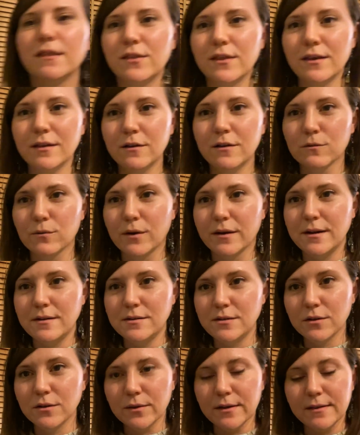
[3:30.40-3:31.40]
thing you'll run
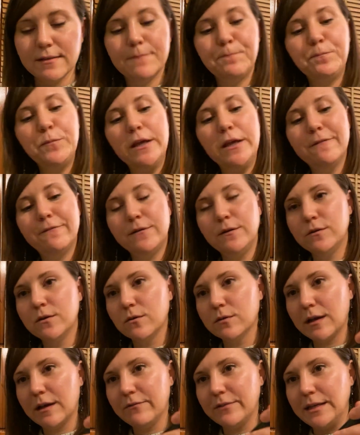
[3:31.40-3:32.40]
into is, if you
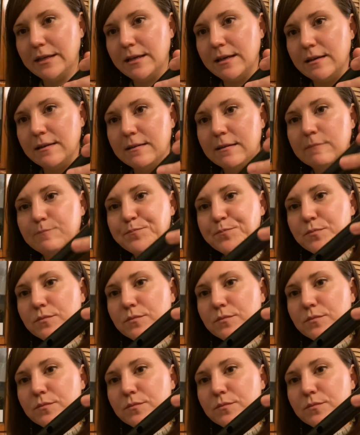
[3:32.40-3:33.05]
don't have any keys,